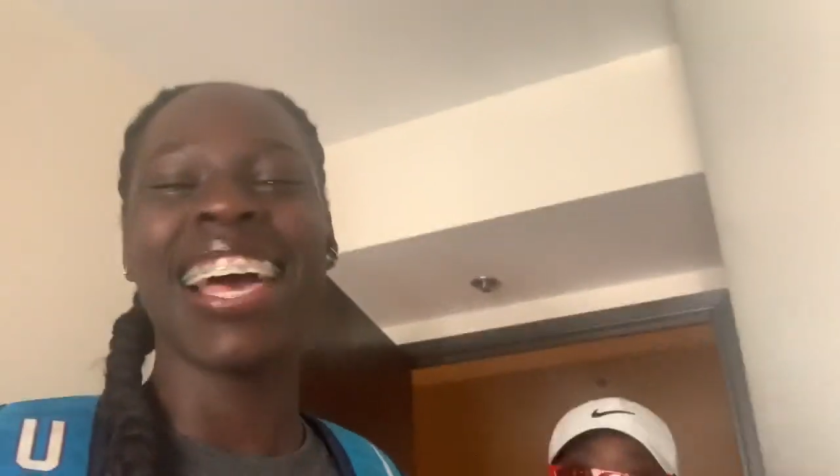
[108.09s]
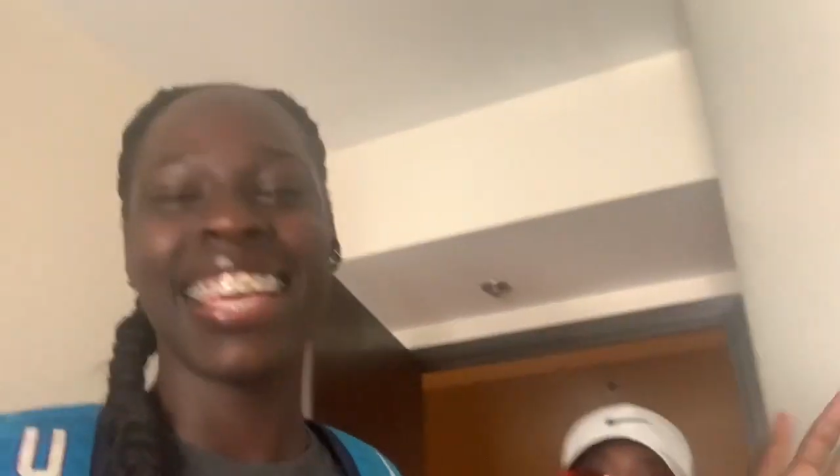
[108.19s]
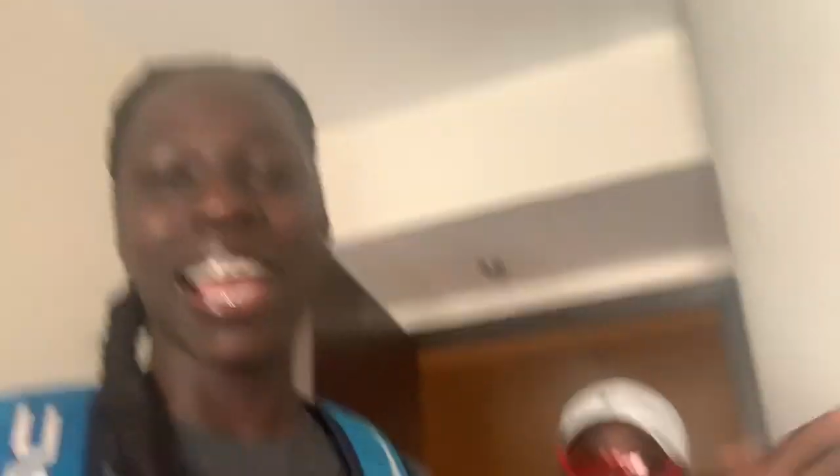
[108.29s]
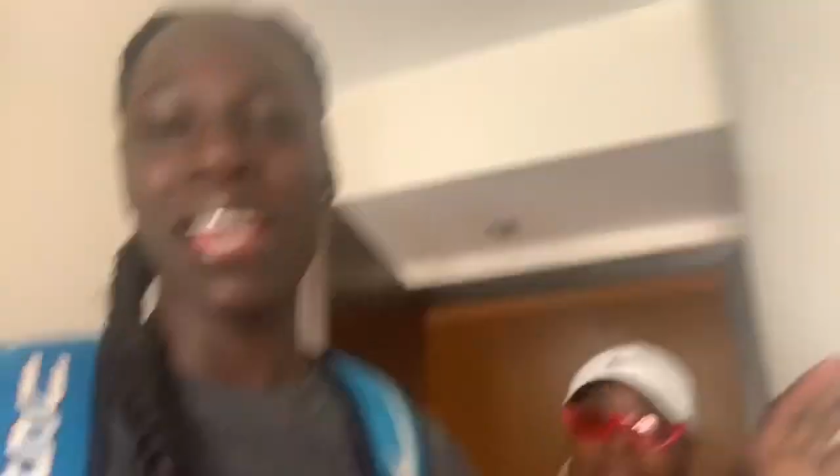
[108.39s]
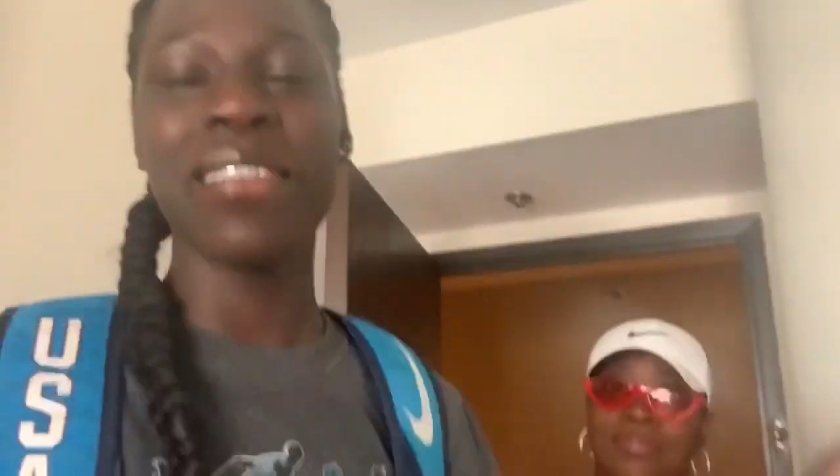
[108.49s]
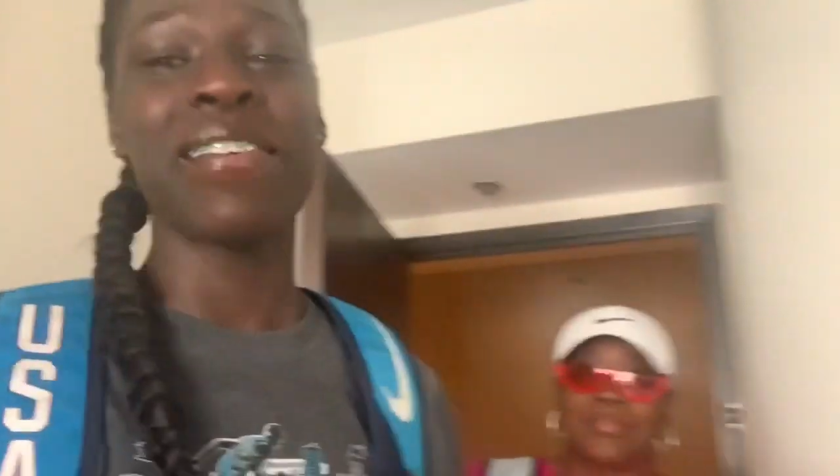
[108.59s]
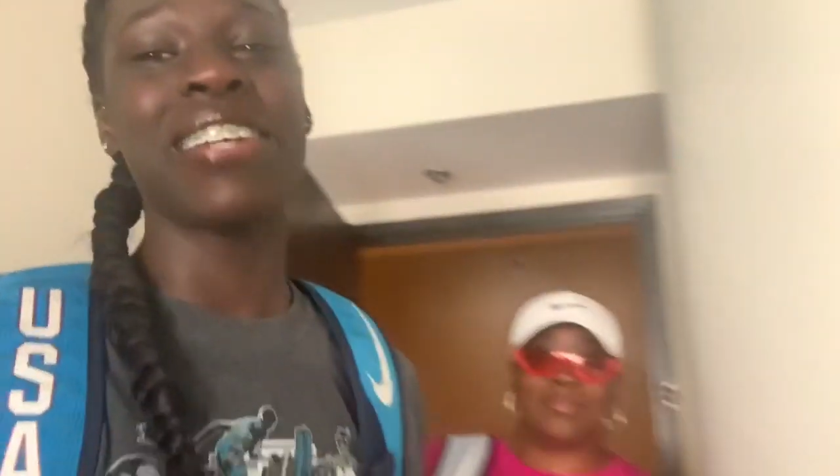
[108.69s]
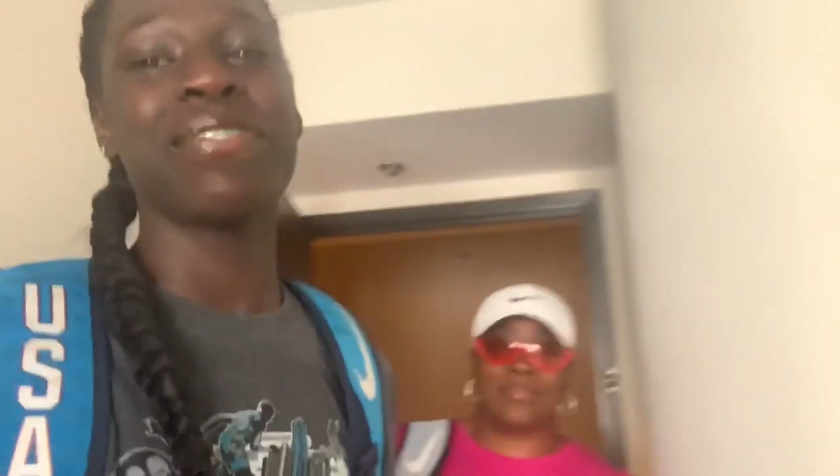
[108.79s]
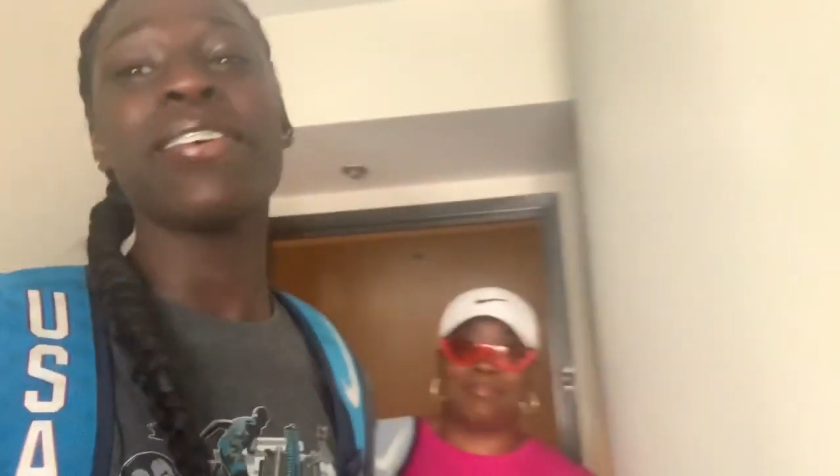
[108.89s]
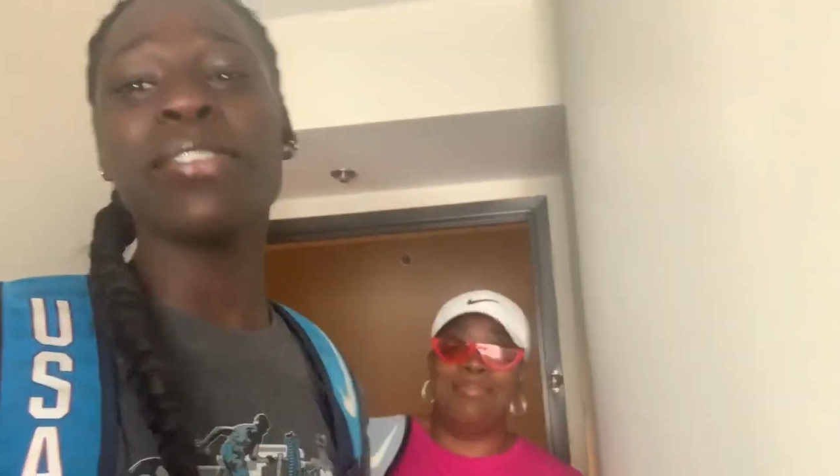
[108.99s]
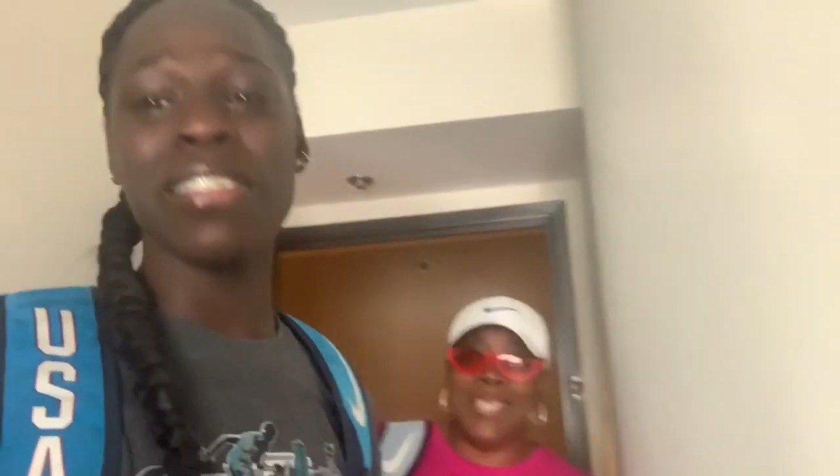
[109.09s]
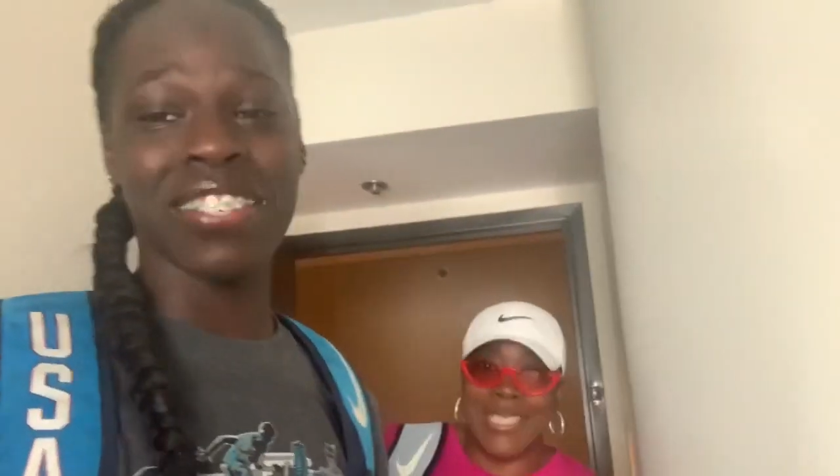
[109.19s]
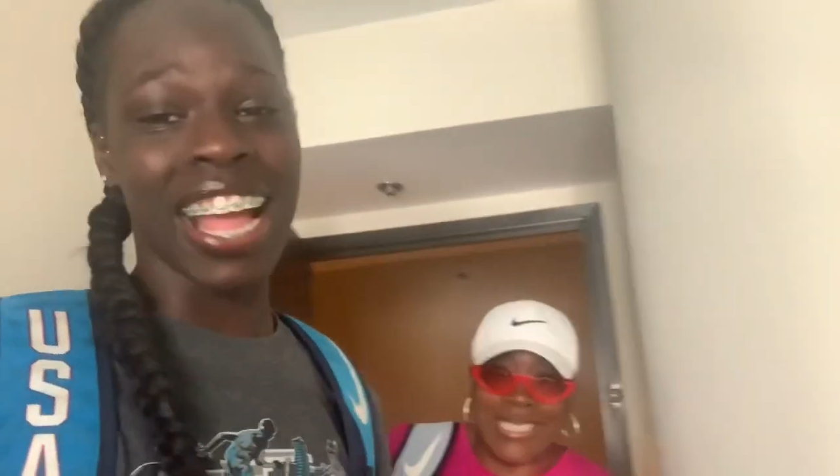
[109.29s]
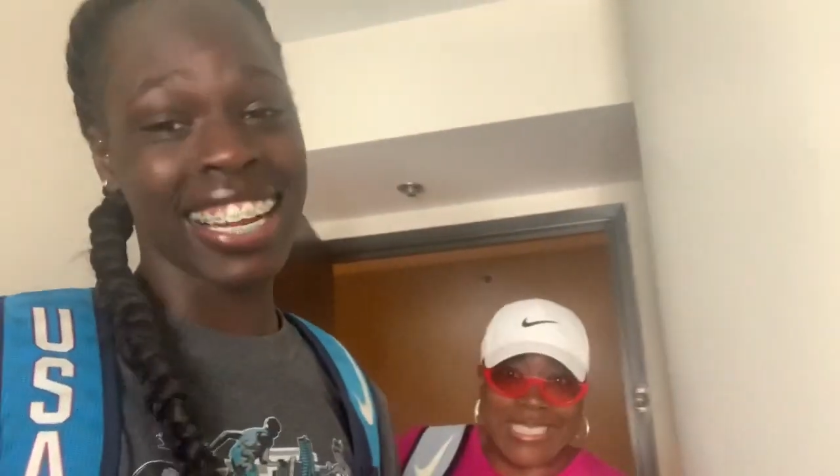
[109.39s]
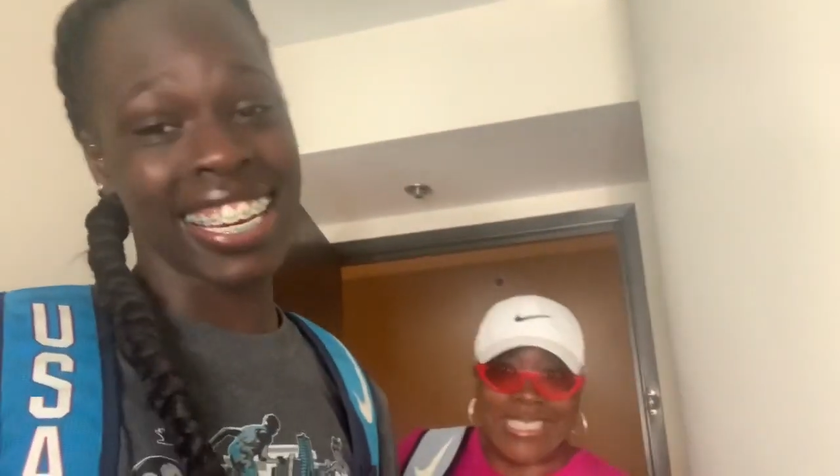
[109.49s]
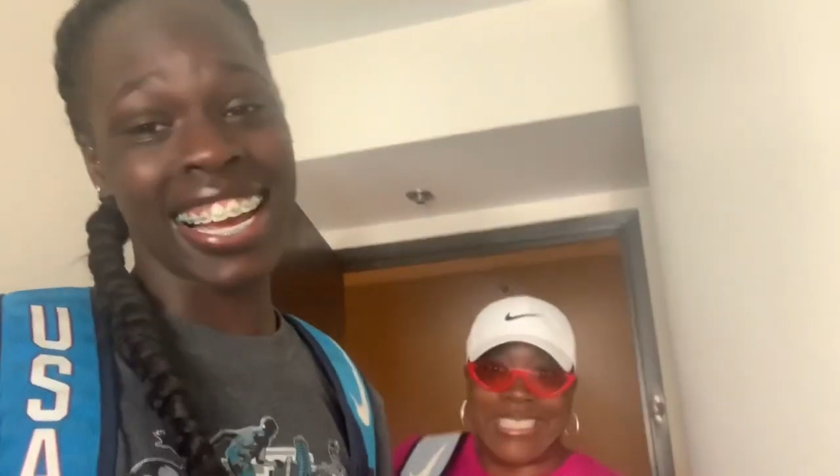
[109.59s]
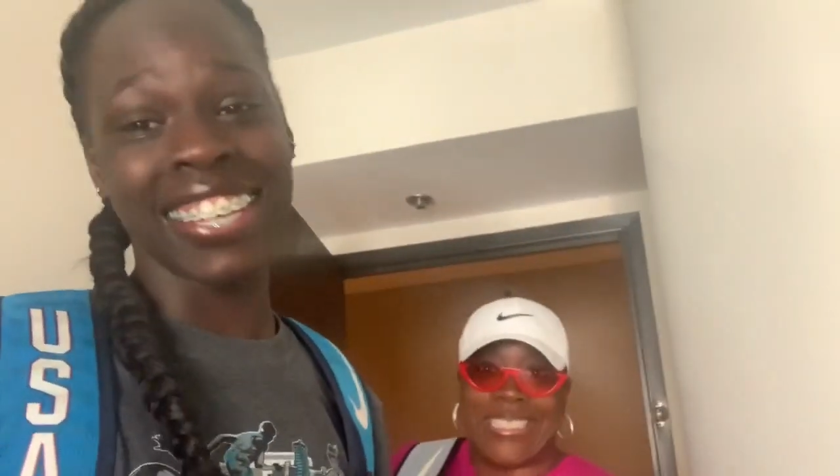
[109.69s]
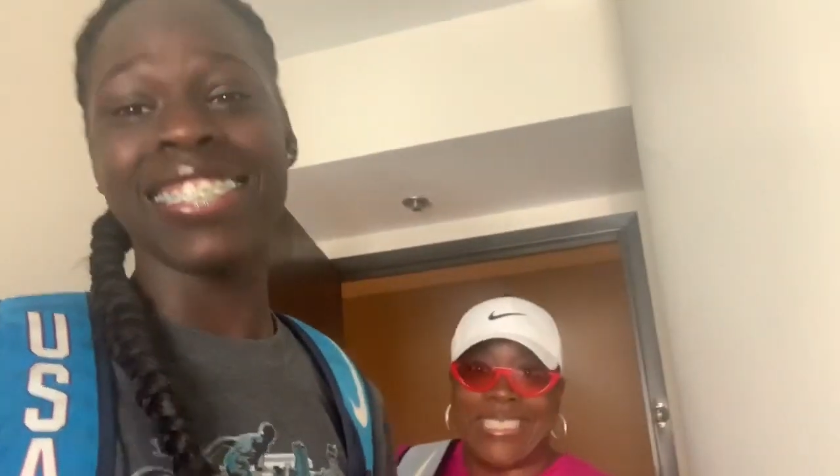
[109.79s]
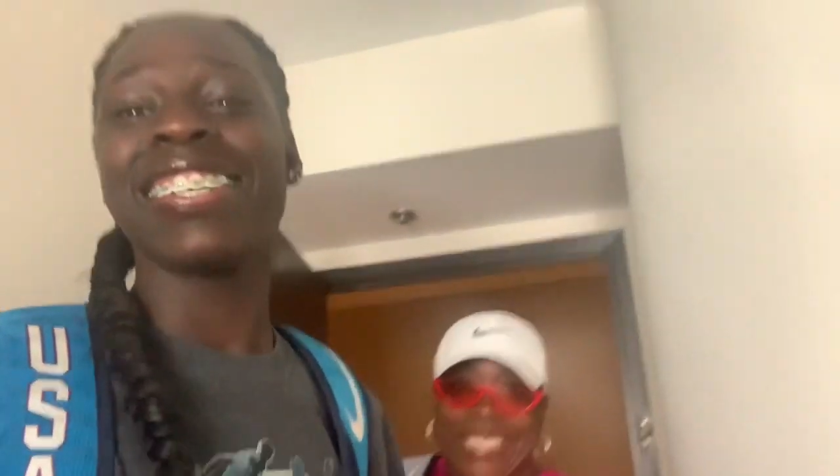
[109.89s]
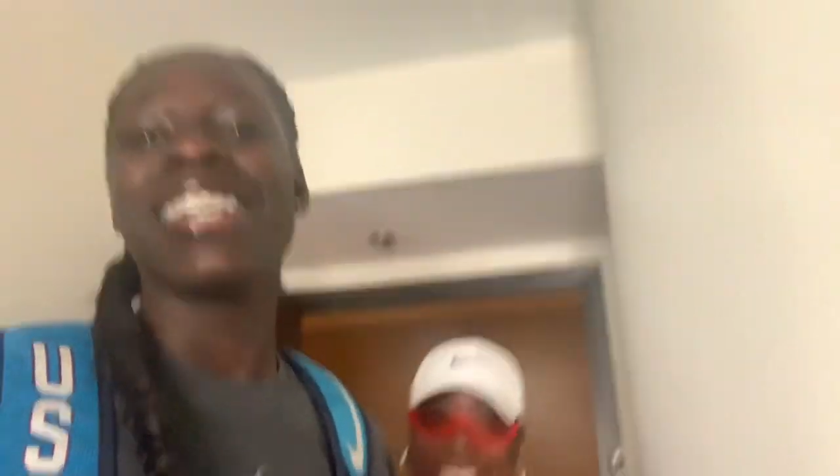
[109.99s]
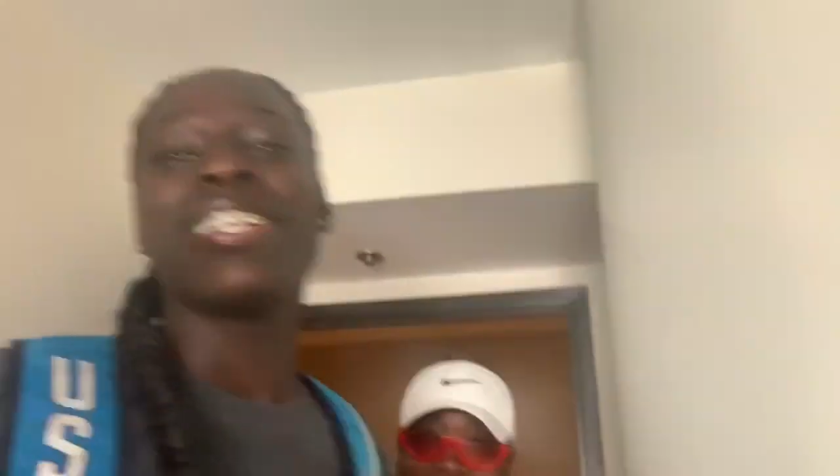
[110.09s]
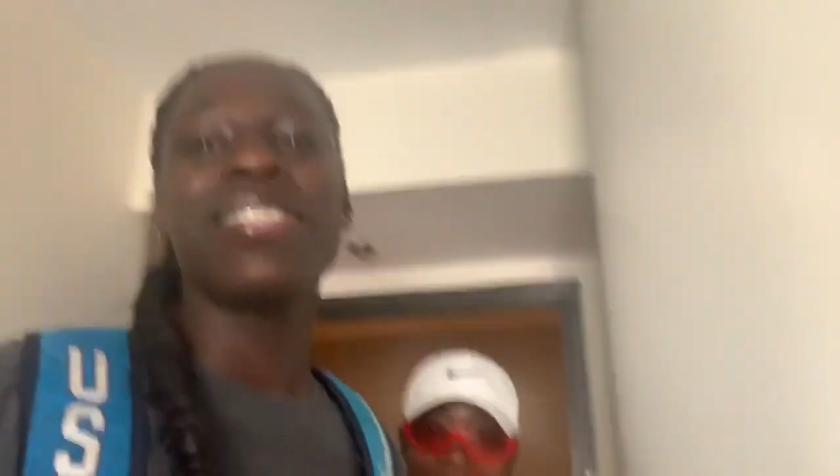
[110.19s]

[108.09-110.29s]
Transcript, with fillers: Yeah, yeah. Anyways, we're going to the track now